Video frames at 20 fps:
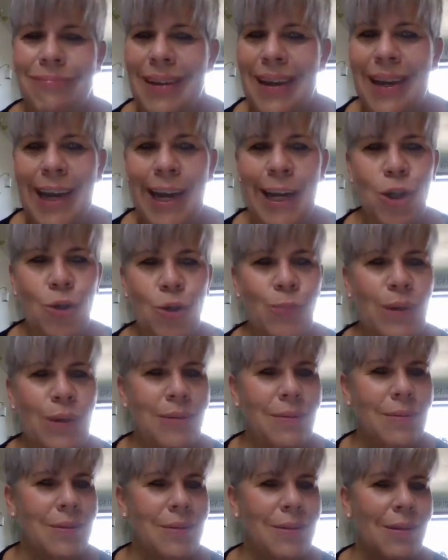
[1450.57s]

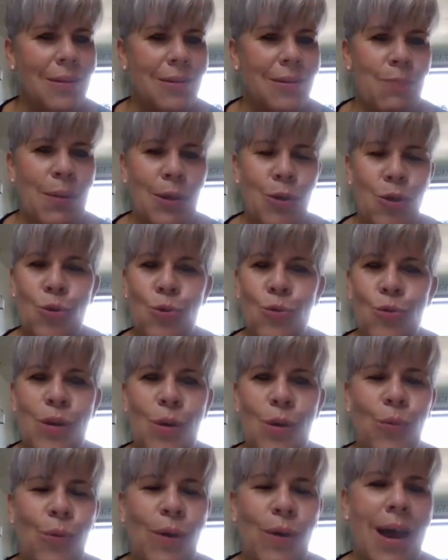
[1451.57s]
engagements, specials
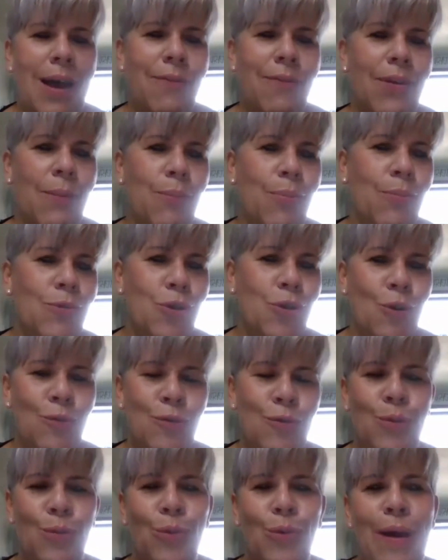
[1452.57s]
that we're having,
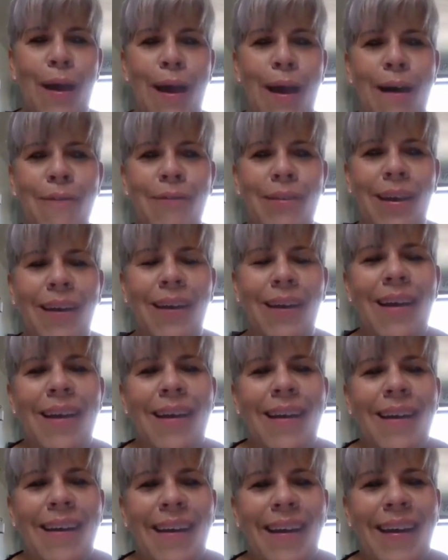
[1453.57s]
shows that we're having.
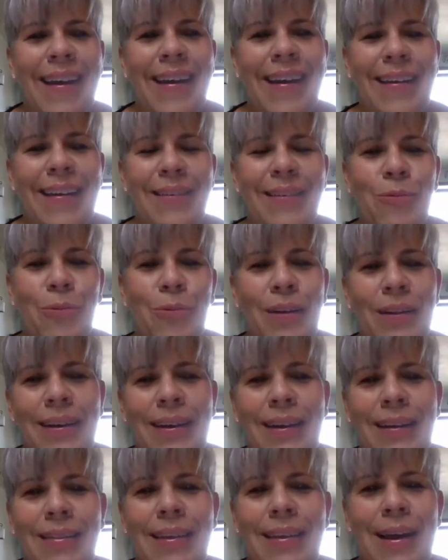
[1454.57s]
And
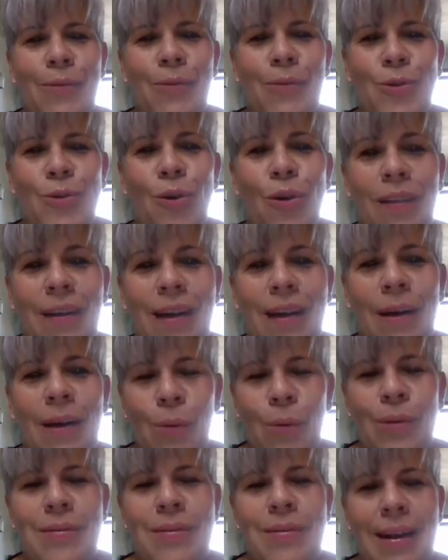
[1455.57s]
really, the end result of that
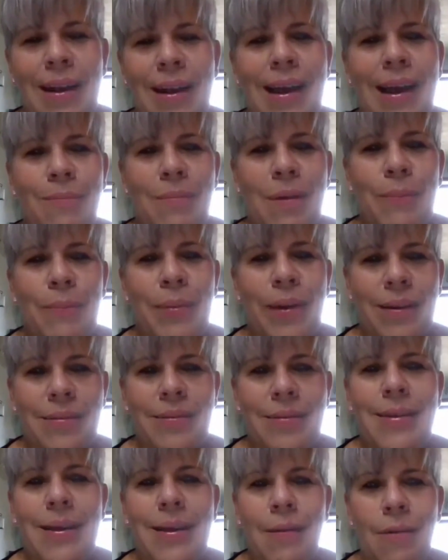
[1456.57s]
one was that I had my
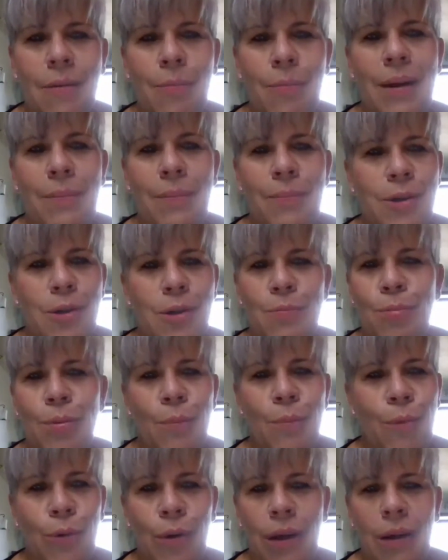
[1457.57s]
biggest sale by just
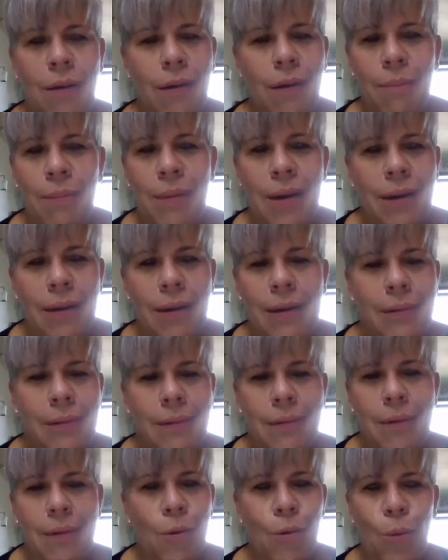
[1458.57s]
promoting on my
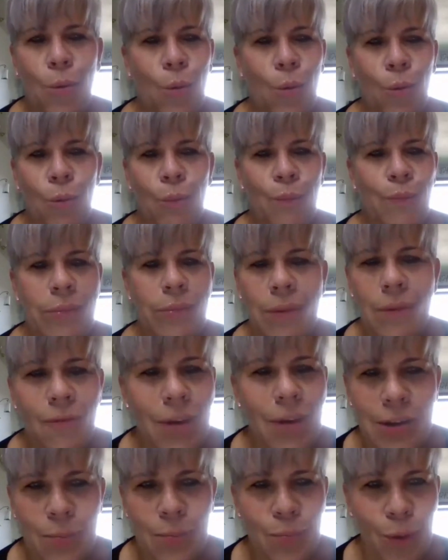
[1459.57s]
local
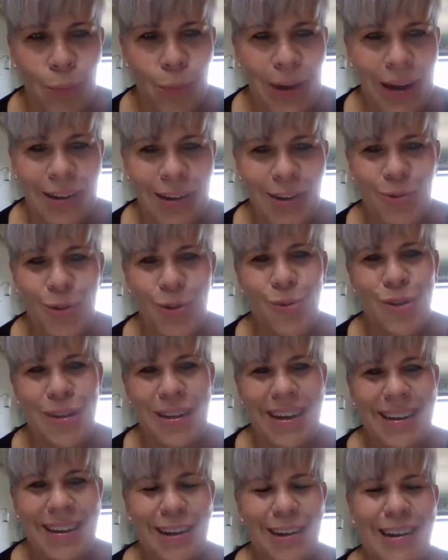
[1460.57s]
Facebook page, which was
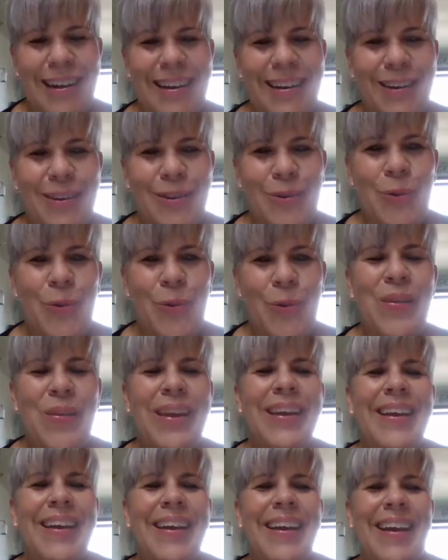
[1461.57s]
kind of cool.
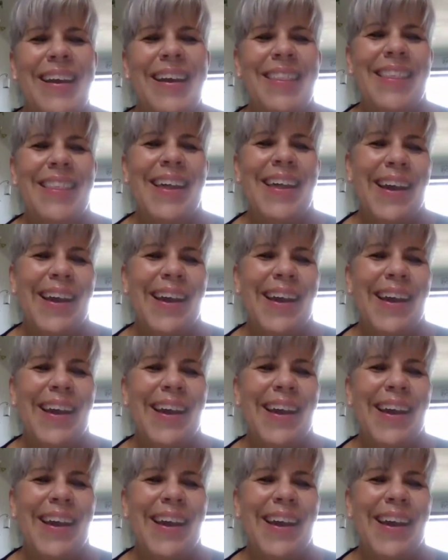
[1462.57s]
And then